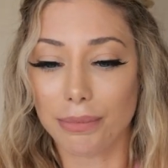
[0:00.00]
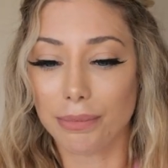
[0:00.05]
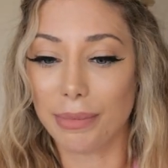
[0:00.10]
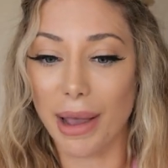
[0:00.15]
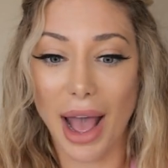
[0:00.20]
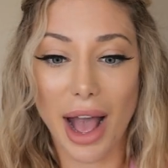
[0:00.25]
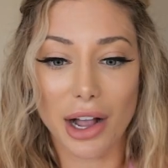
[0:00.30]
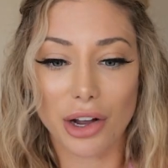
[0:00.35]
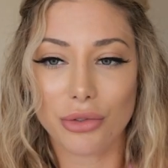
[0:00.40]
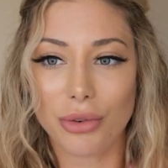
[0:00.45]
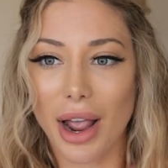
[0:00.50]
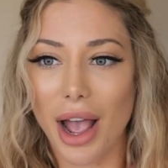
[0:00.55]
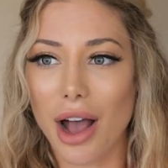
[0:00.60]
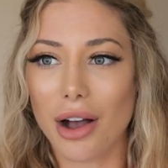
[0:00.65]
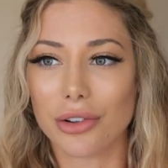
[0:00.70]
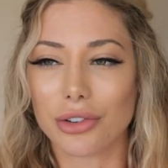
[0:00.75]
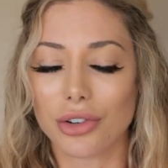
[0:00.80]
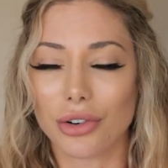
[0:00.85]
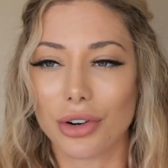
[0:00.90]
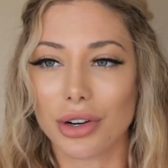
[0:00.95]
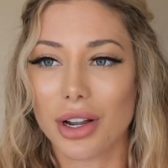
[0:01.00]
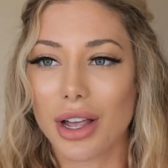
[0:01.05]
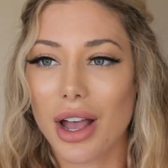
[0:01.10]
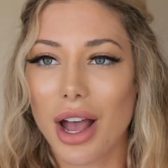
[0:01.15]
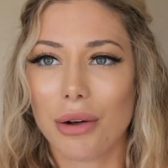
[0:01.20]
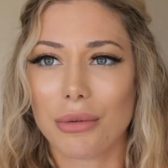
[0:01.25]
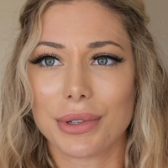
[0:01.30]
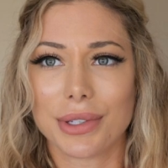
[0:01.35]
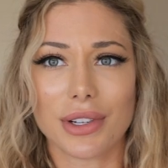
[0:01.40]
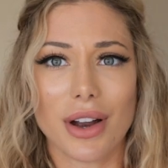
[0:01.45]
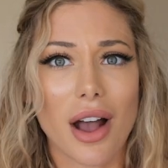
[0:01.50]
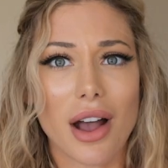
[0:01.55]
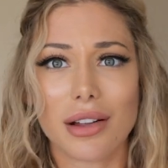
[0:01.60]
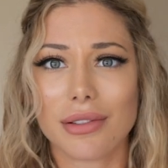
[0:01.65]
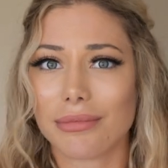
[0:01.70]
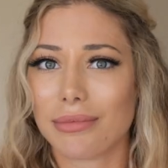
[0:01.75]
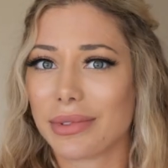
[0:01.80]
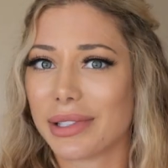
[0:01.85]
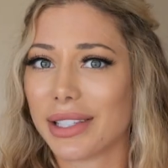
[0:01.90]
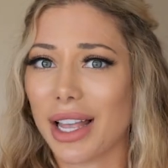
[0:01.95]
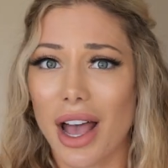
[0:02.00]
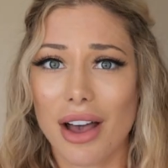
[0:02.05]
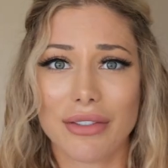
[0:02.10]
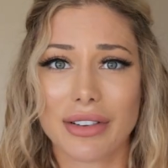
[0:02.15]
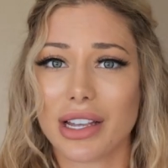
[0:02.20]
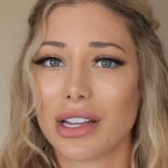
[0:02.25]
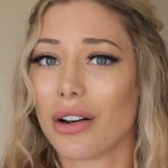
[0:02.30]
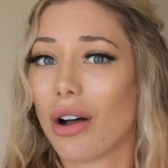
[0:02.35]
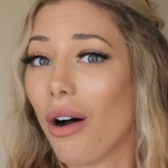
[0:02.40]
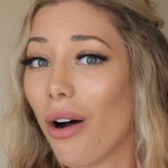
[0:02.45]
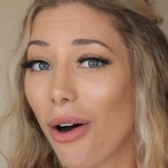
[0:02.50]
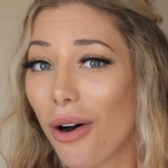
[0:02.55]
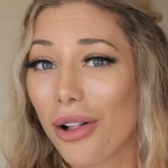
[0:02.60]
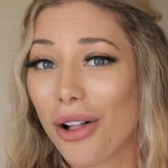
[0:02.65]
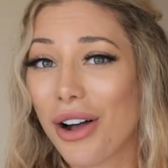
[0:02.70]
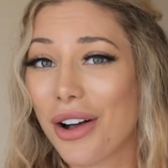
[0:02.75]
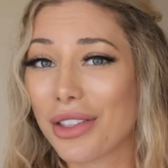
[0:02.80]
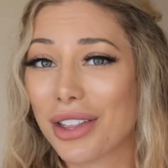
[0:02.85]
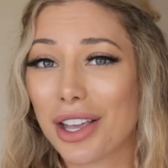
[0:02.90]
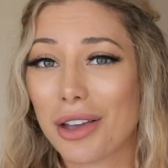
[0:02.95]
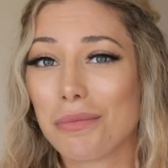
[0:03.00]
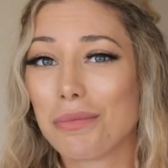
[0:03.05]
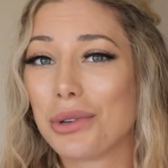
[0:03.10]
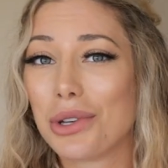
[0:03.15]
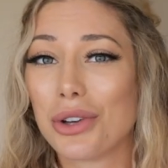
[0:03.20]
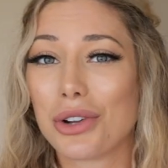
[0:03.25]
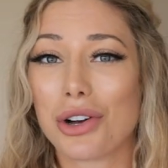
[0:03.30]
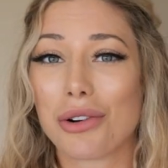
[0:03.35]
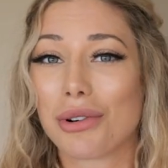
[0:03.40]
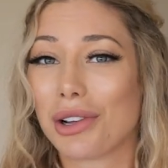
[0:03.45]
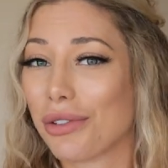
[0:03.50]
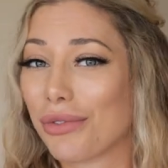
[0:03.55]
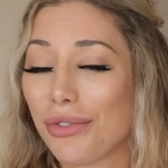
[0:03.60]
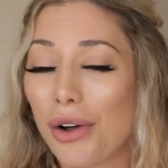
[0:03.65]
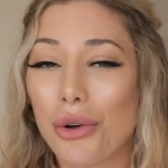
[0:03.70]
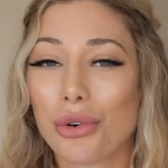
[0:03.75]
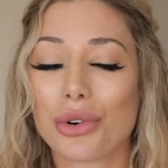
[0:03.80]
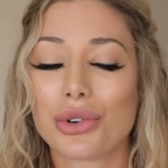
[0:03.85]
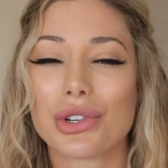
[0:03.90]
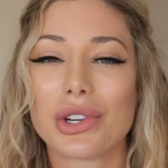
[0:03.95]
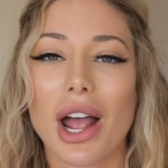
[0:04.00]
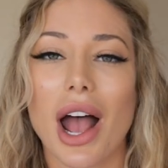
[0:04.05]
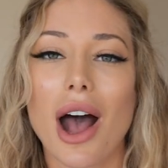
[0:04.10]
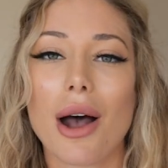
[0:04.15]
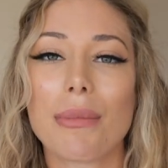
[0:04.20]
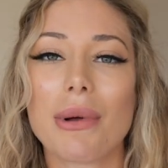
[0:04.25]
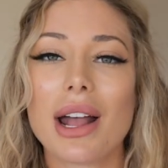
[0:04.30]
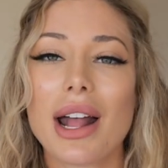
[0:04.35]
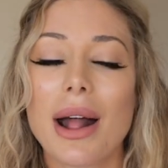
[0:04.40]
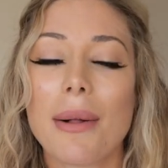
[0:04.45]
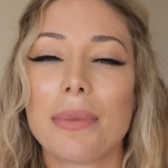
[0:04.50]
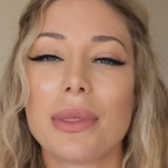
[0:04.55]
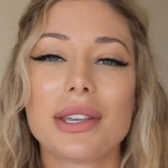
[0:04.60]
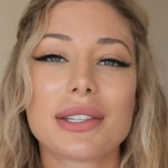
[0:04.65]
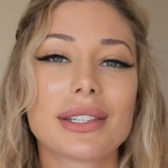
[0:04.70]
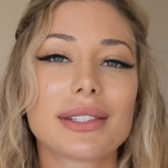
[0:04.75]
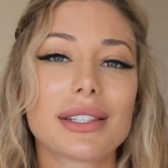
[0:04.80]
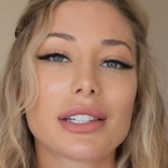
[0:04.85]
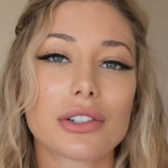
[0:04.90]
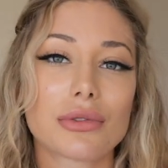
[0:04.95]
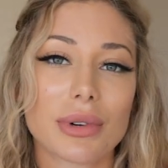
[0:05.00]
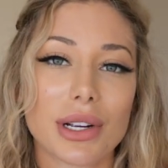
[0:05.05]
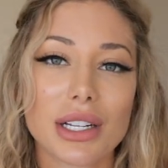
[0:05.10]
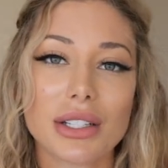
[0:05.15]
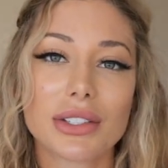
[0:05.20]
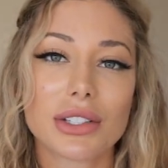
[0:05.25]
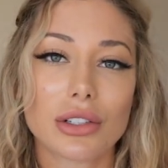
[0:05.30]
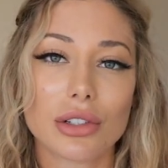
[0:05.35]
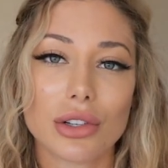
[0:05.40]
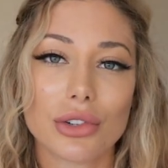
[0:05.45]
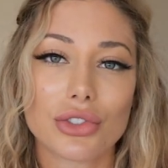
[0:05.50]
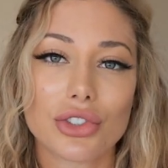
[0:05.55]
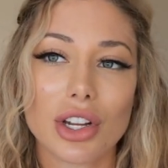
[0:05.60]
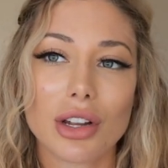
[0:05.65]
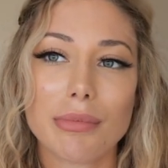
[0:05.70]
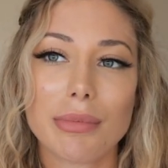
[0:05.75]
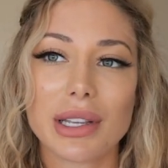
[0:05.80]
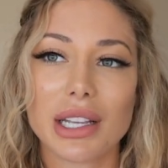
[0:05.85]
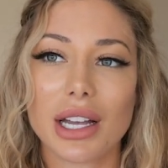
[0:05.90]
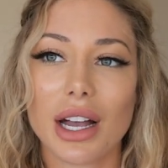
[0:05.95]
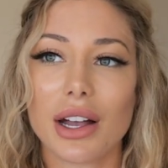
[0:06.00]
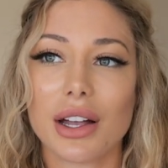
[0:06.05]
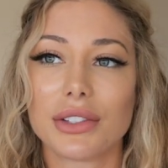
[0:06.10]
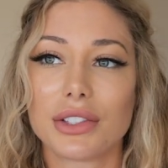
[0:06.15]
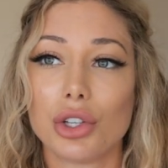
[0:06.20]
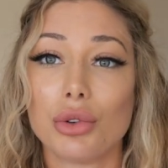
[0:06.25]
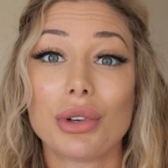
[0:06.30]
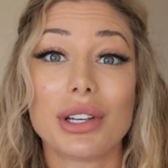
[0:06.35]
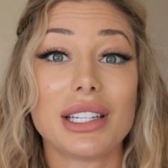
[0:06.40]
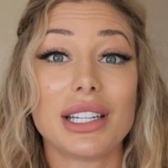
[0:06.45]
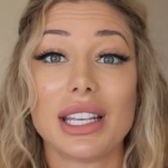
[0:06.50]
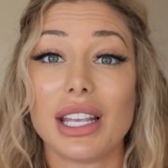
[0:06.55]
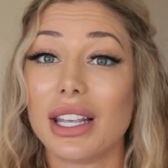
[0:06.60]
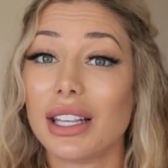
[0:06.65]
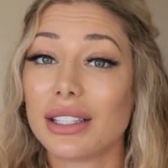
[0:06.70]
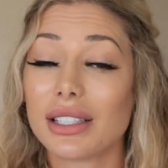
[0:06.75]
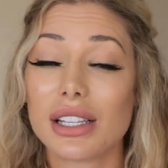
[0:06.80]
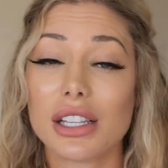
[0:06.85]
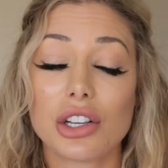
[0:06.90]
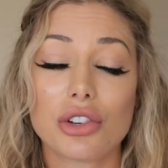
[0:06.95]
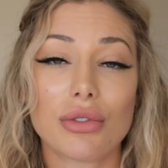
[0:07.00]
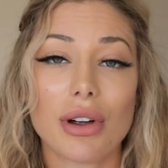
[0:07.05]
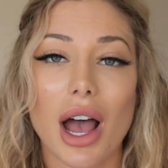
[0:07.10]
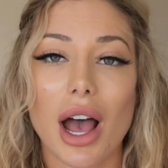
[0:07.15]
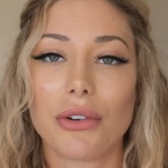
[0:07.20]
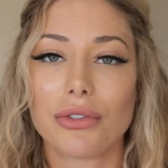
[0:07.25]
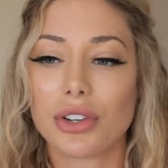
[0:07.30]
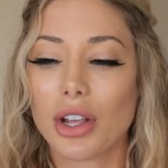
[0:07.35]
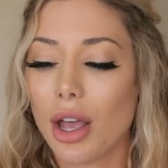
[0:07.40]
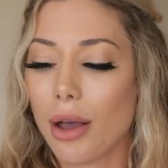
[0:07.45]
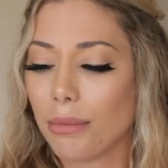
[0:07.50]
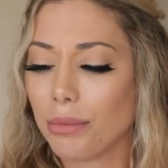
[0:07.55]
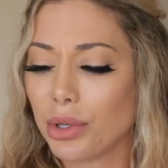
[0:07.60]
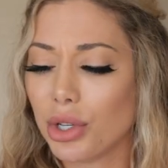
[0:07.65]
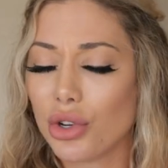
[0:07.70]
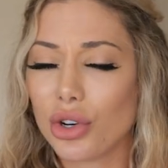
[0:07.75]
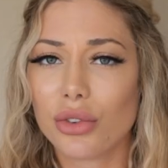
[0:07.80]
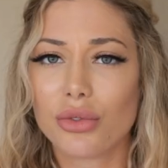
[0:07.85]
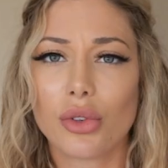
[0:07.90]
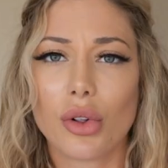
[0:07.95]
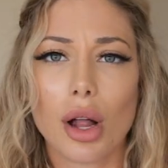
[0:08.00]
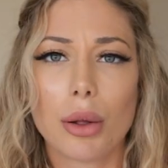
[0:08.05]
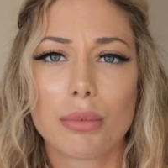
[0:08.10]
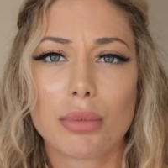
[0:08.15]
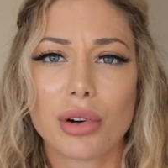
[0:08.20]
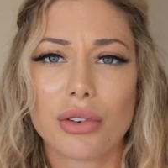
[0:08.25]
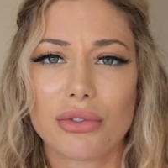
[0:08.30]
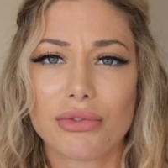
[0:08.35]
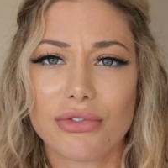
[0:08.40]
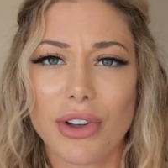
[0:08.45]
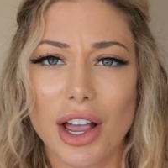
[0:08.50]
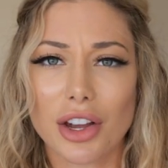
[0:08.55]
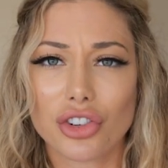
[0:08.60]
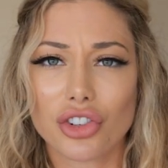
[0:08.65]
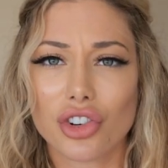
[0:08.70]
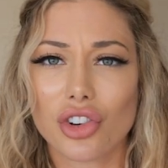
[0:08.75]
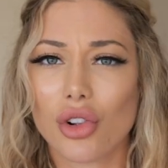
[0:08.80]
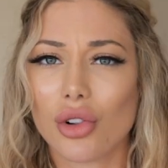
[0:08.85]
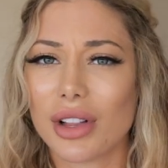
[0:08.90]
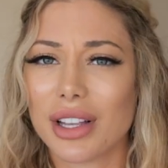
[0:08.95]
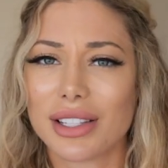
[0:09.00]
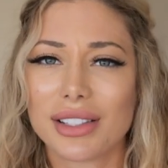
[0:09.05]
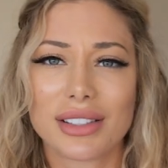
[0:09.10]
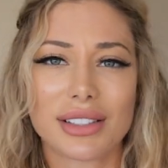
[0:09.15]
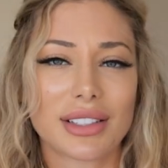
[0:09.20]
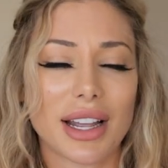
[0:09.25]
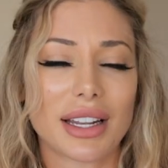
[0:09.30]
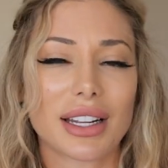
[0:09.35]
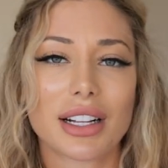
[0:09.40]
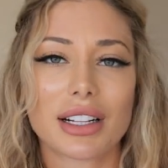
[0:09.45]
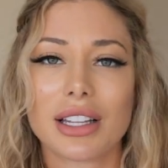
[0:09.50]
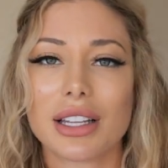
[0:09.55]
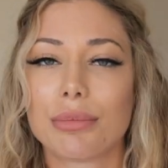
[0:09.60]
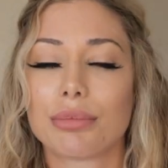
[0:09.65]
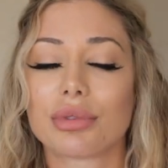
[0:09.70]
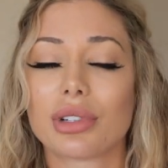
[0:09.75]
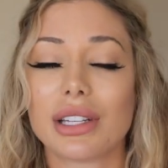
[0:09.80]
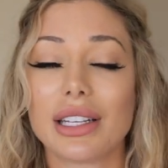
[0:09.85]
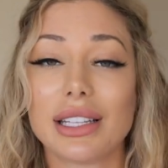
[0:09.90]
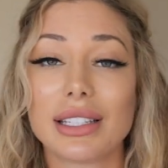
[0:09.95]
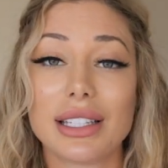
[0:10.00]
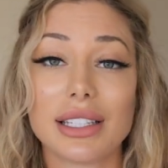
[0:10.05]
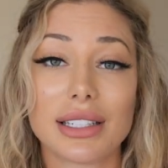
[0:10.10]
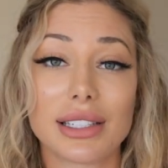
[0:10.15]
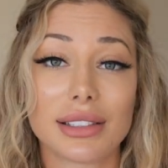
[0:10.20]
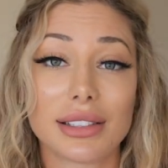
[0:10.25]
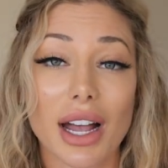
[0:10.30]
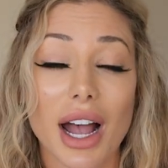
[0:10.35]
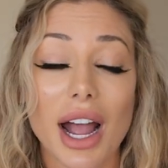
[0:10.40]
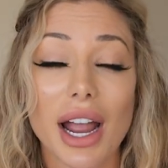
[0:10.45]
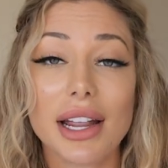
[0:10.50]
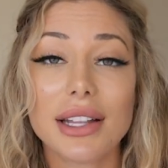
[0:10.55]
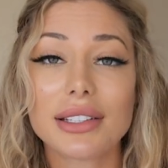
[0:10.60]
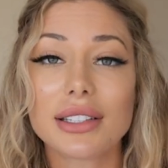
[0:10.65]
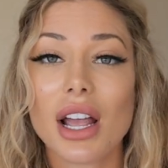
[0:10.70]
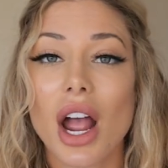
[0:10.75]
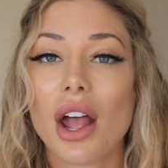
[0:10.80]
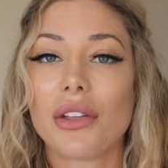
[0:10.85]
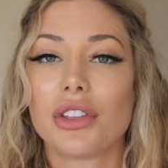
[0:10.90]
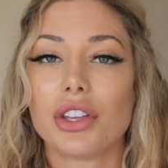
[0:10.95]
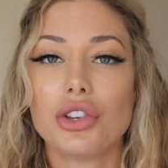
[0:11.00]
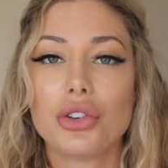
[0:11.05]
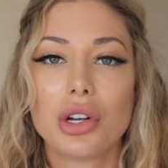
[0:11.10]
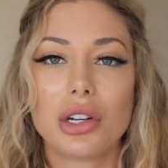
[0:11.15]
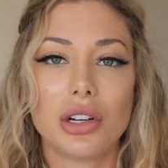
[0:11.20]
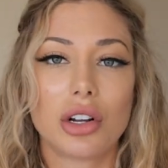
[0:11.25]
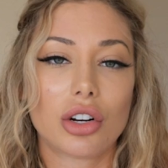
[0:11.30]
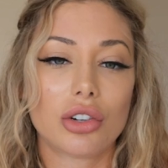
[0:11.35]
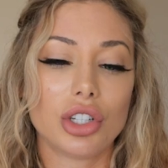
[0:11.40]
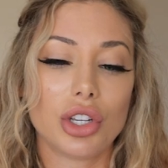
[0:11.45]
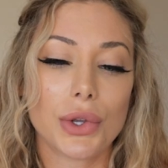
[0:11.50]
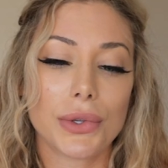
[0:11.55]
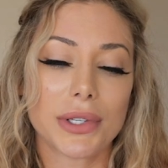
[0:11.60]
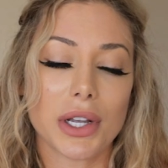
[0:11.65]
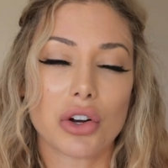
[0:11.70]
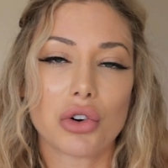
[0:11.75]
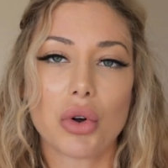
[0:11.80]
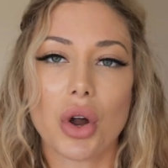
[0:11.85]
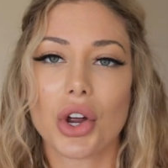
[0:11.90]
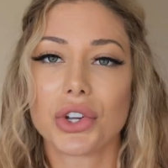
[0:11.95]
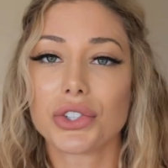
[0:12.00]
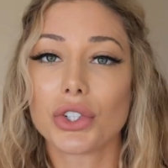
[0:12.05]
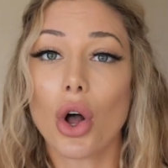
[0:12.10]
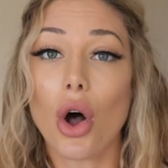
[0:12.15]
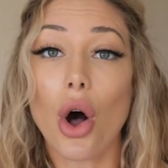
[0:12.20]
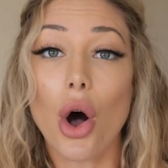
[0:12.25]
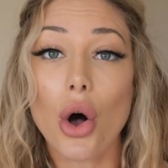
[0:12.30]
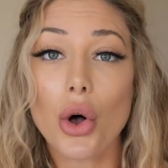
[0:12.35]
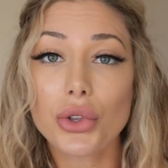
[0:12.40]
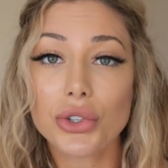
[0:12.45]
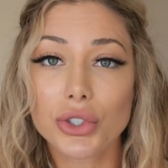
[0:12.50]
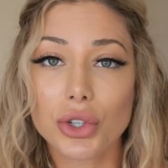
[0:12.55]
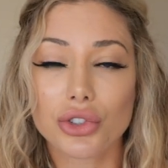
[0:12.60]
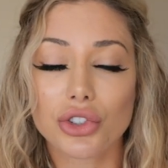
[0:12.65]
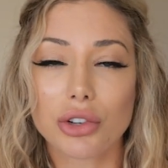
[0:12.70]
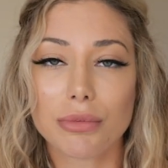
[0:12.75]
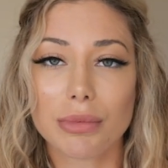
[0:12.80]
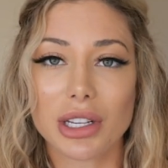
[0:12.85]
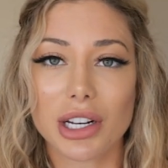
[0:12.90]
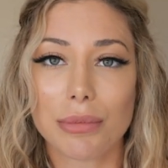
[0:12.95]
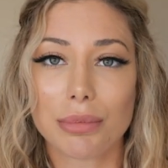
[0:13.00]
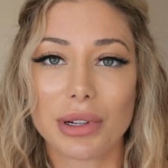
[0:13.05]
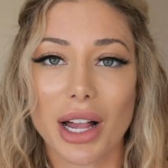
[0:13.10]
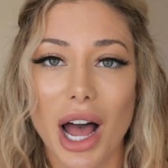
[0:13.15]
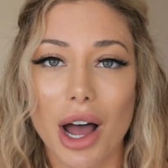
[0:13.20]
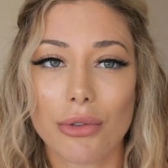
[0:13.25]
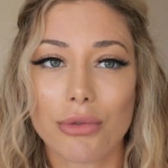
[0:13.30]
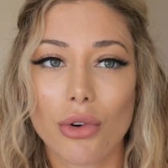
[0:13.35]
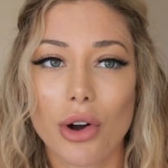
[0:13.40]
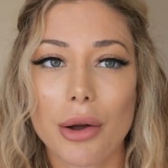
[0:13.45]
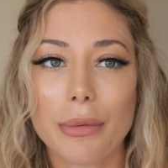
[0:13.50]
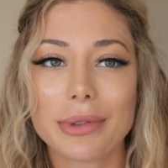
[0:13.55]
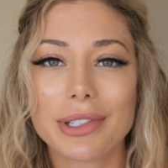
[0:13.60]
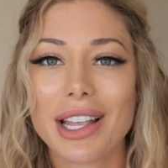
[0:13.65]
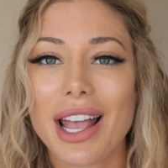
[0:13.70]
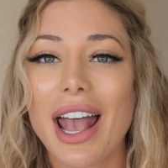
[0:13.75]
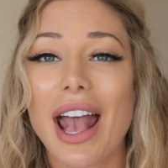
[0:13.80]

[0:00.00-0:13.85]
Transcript: background or was not savvy at all on the computer with Photoshop, this is a great solution because you can easily craft beautiful, professional, aesthetically pleasing designs that you can use across all social media platforms,